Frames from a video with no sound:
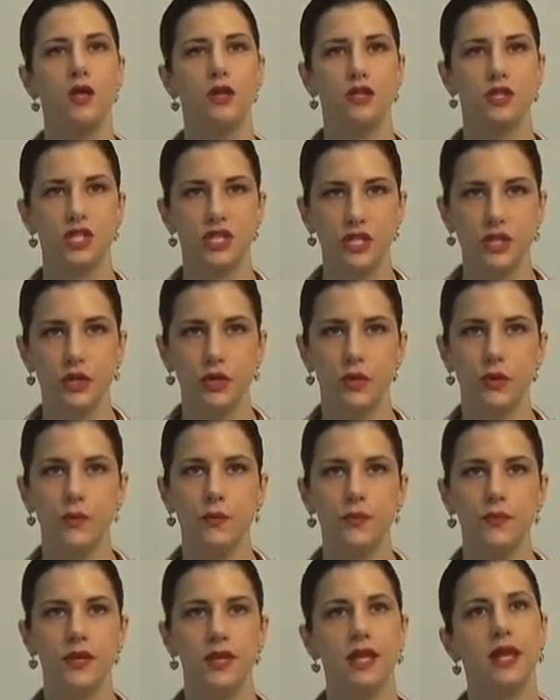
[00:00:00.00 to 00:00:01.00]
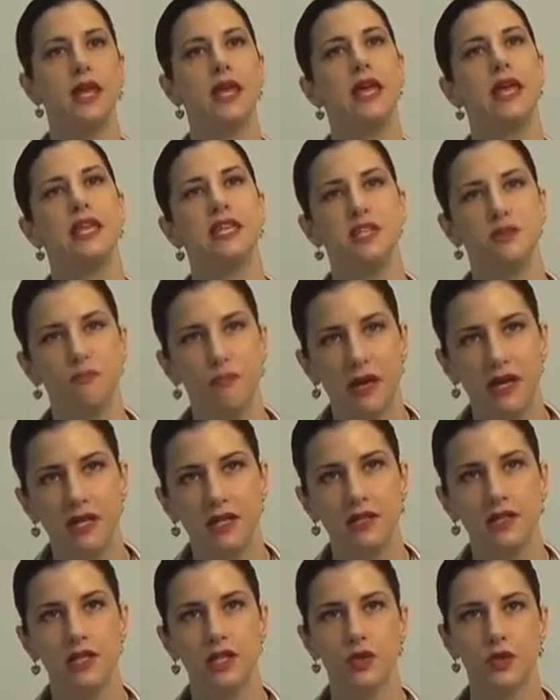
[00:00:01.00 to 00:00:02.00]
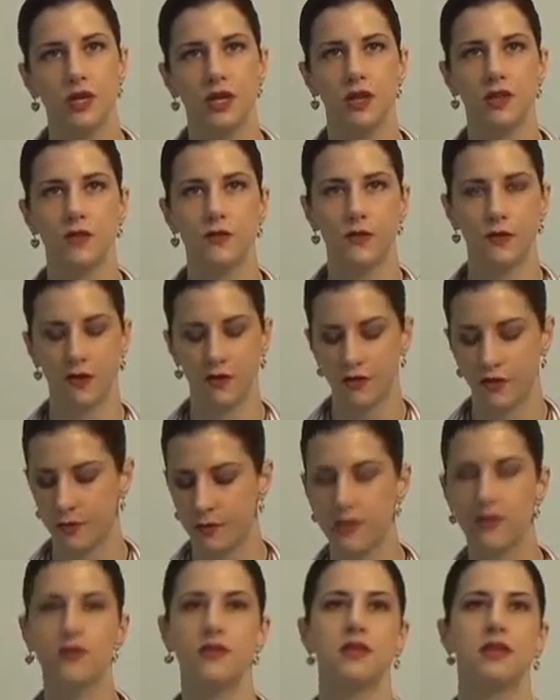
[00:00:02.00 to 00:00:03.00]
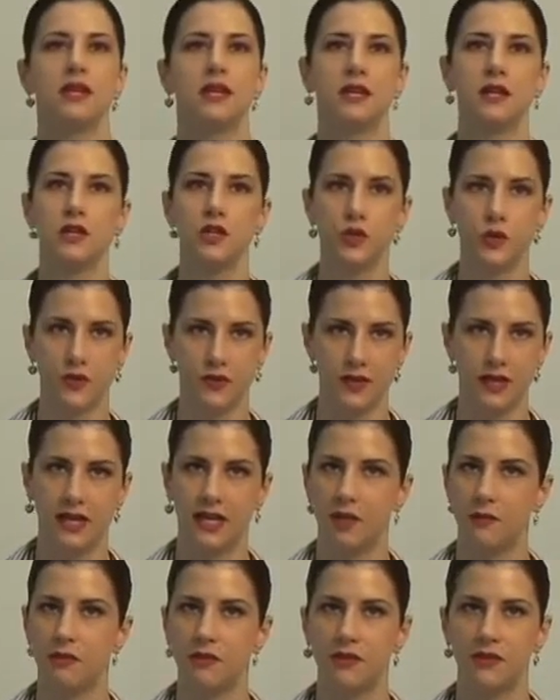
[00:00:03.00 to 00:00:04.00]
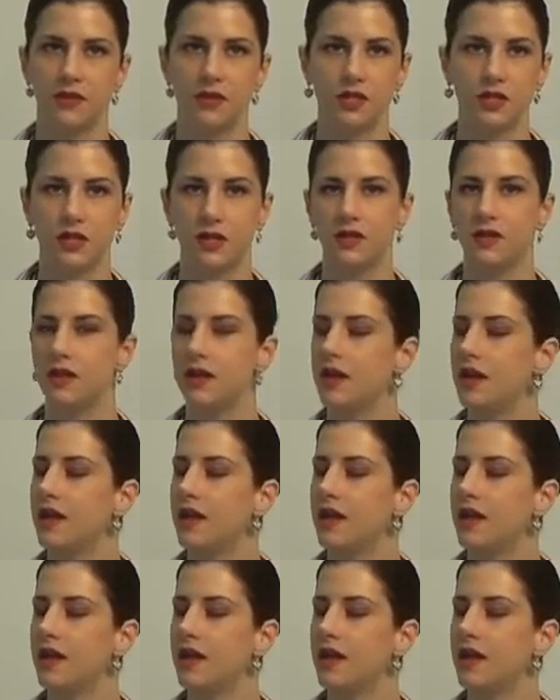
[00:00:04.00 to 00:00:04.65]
2, independently transferring from a sitting to a standing position,